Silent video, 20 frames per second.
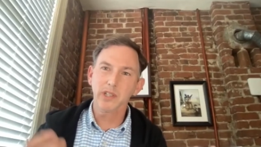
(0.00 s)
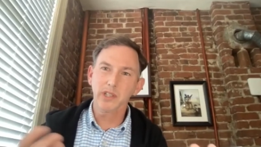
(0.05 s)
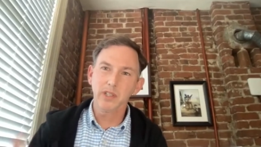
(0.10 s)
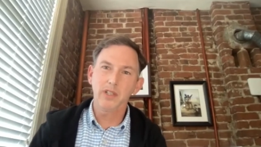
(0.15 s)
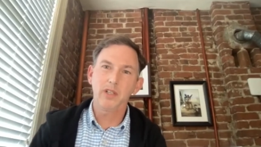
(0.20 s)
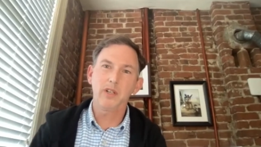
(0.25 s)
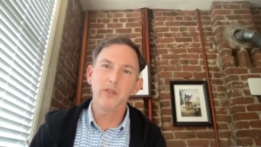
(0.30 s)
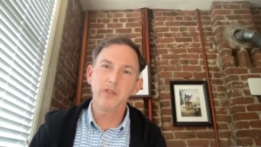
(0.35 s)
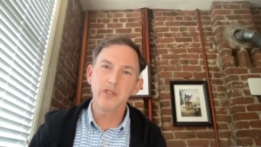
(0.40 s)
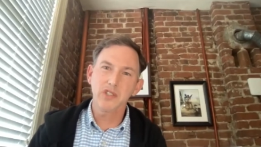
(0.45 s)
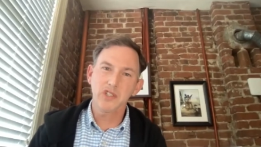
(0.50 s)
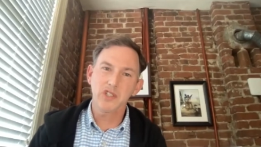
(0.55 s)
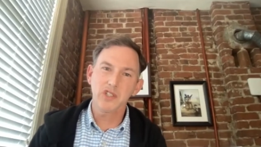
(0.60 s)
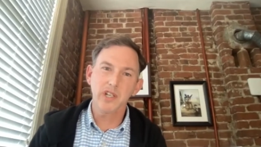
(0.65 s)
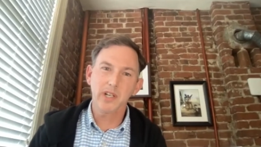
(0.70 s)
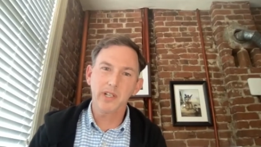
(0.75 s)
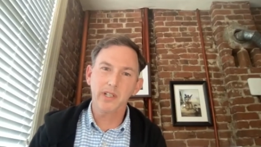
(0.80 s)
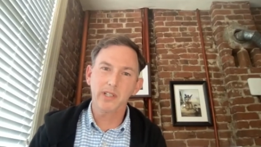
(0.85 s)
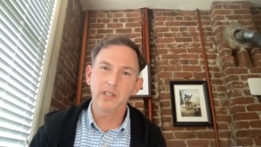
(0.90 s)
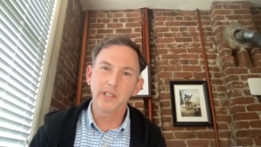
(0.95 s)
could always
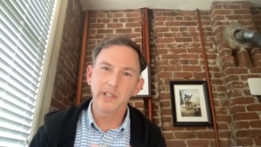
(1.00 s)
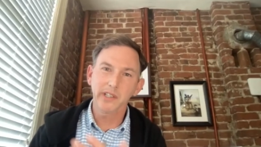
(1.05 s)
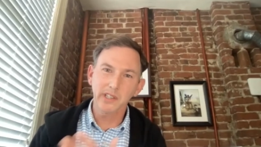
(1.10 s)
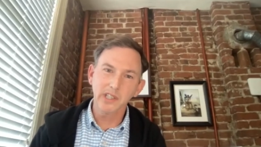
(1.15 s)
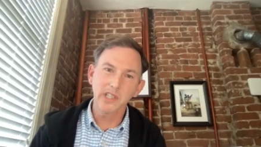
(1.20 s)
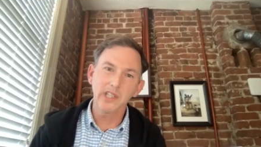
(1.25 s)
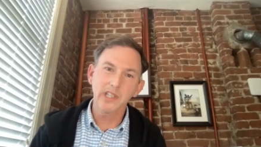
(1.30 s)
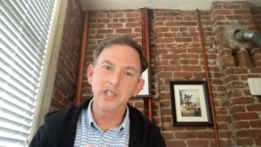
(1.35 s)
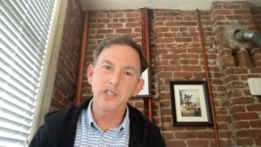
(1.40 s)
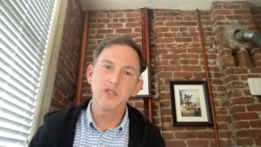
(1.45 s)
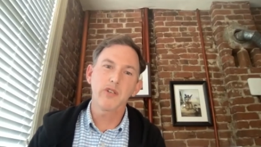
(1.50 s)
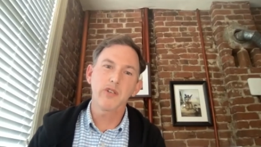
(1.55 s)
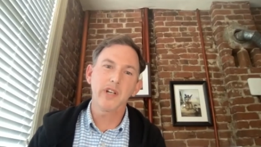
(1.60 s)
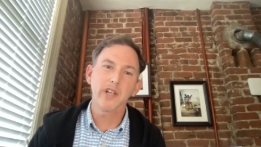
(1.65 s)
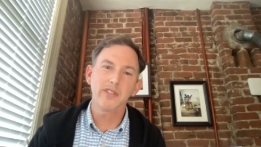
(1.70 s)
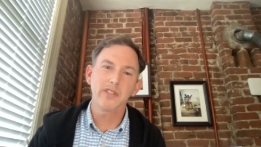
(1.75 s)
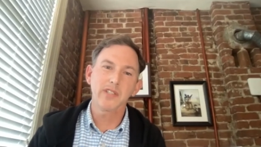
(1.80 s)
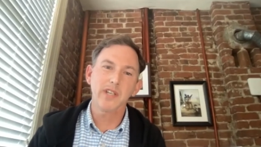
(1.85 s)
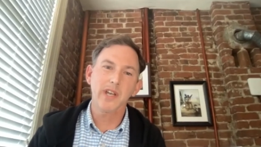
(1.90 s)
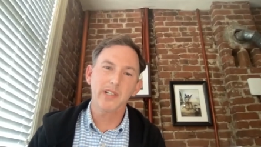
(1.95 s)
check like key
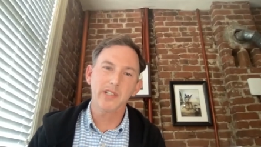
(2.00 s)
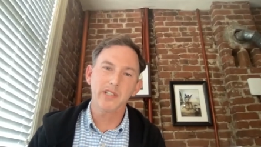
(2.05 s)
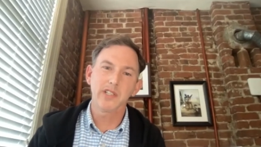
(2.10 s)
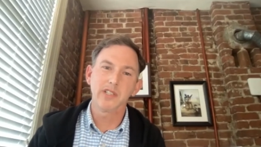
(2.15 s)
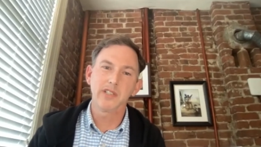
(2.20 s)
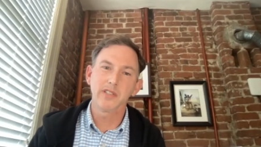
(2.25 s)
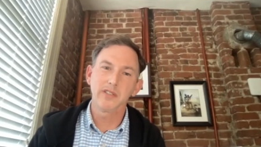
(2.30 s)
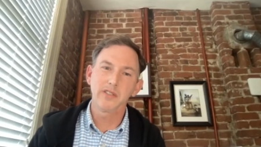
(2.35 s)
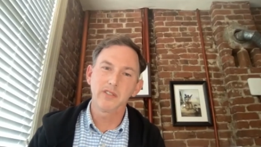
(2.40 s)
transactions